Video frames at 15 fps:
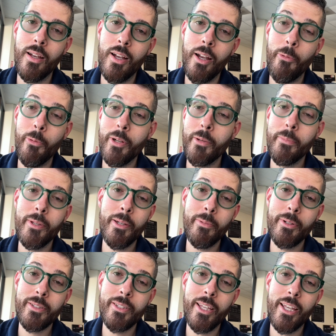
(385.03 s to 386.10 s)
I want to be able
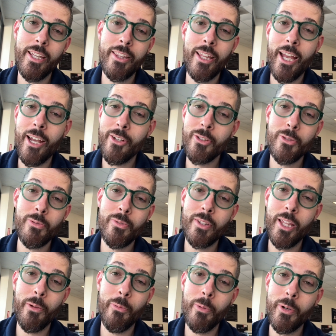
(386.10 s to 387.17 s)
to say the house
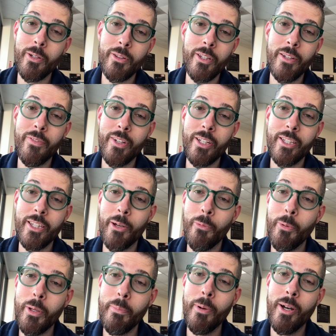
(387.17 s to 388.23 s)
that we're living in that
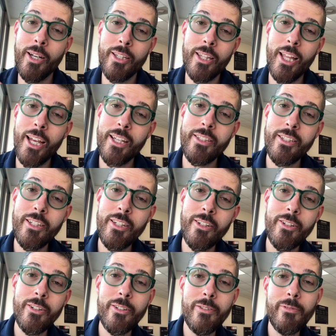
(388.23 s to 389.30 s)
we bought last
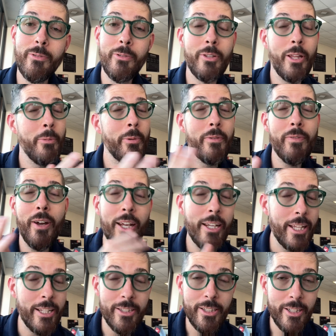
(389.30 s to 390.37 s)
year or that we
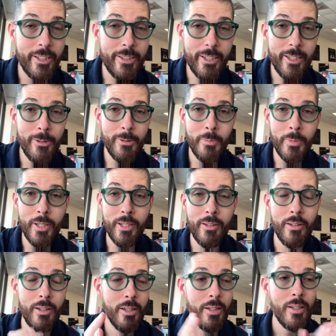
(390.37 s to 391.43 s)
financed, excuse me.
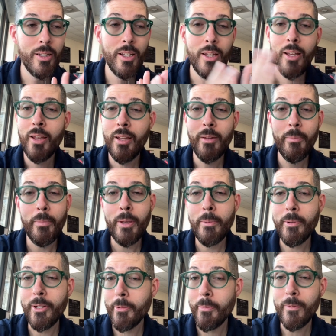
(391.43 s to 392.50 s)
Baby,
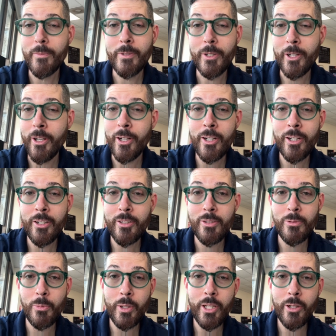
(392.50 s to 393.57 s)
you're, you're ours.
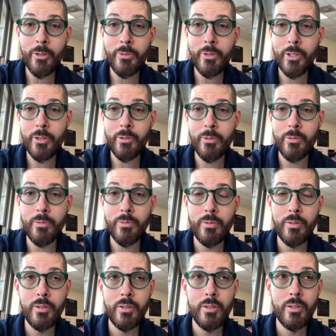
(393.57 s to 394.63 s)
We own you.
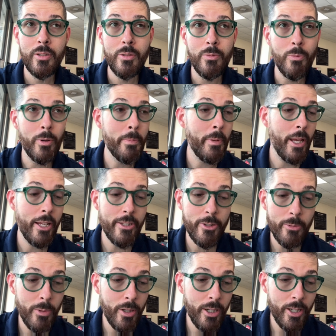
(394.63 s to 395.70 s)
We paid
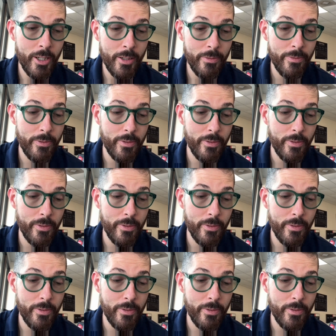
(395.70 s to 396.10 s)
you off.